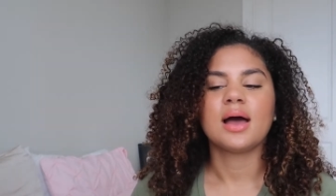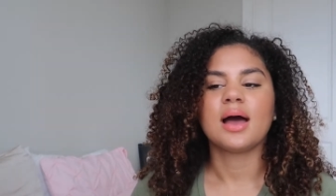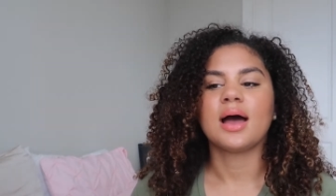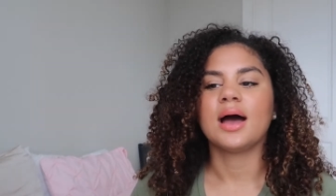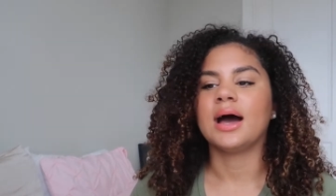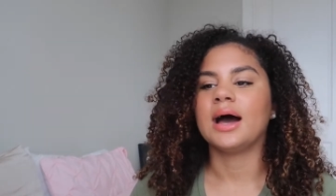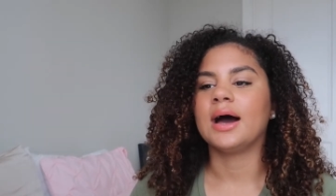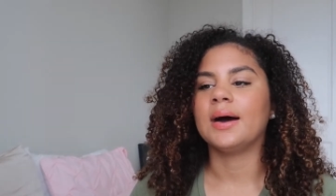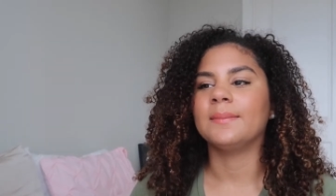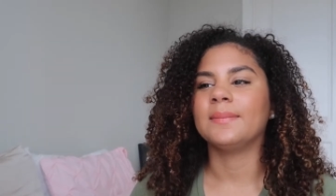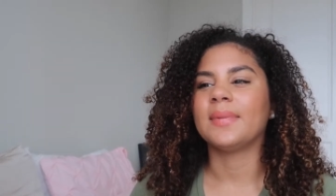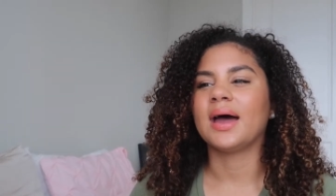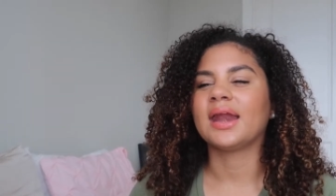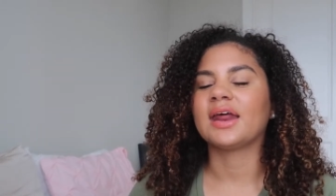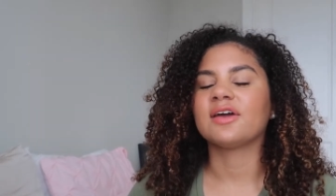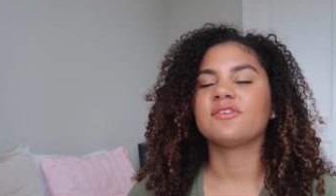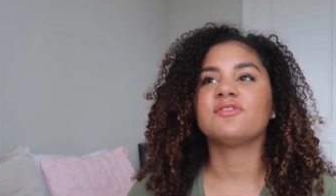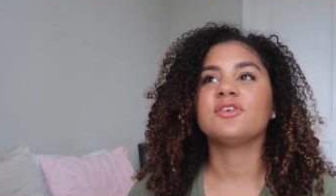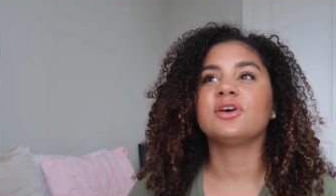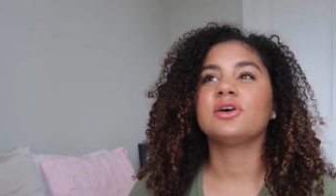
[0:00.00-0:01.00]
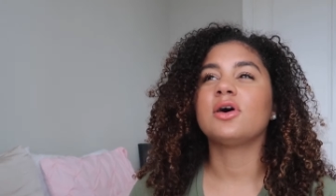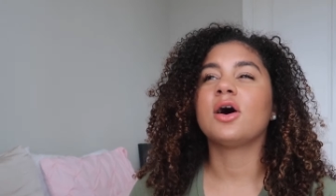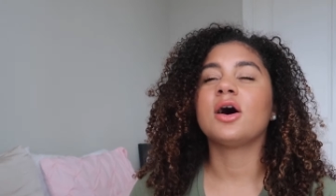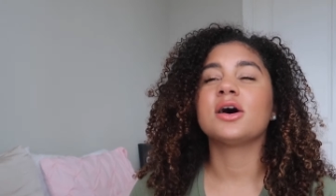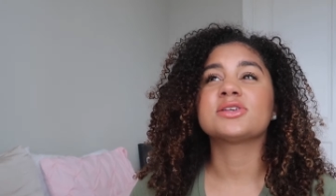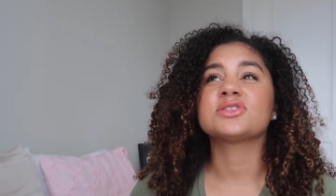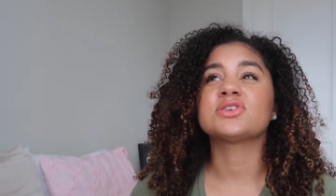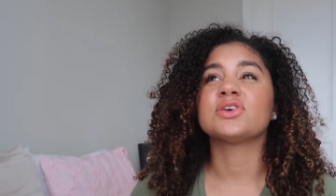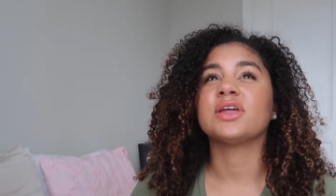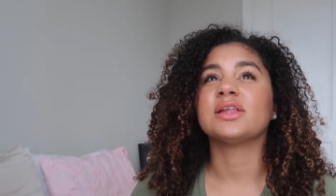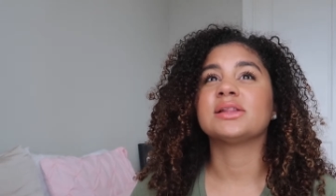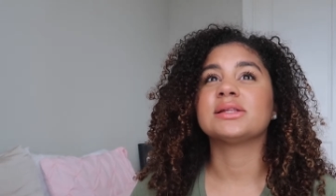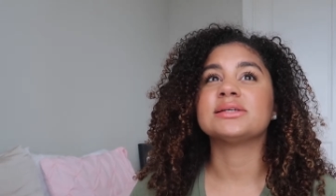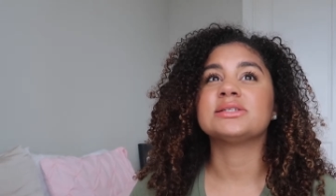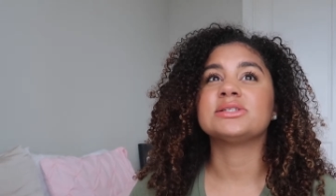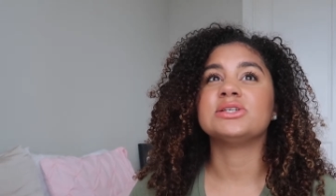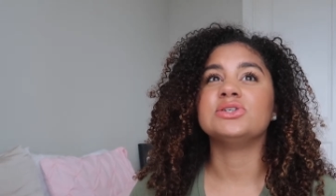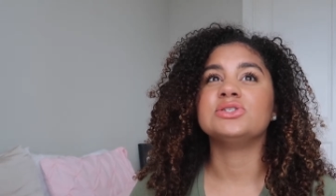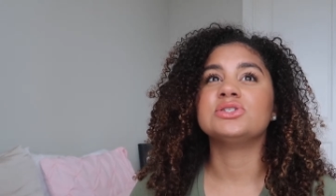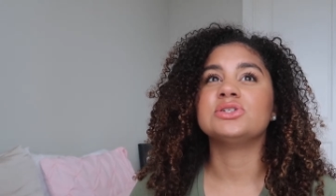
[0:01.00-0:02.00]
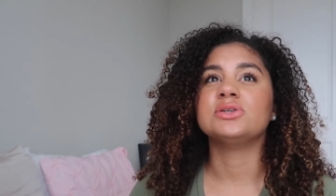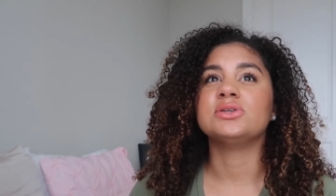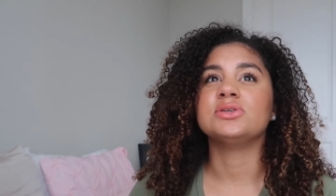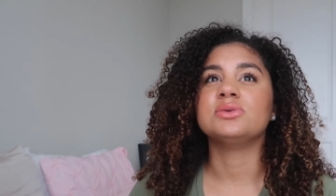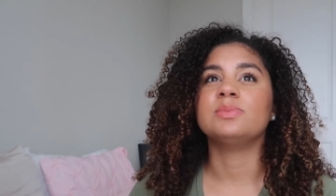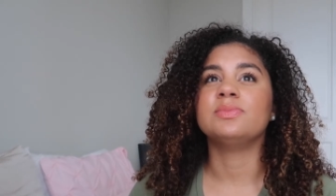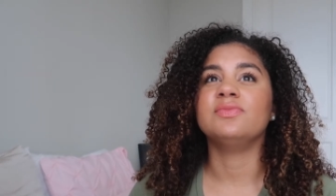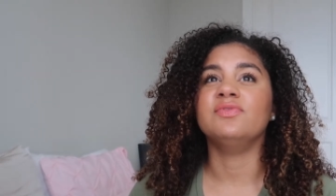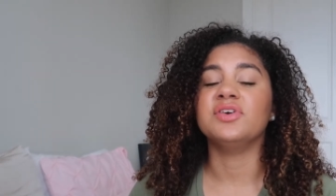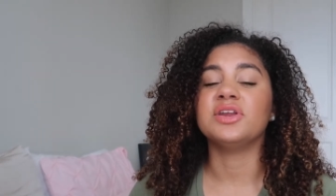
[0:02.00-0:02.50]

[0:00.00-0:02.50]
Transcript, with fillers: um, and I feel also that this YouTube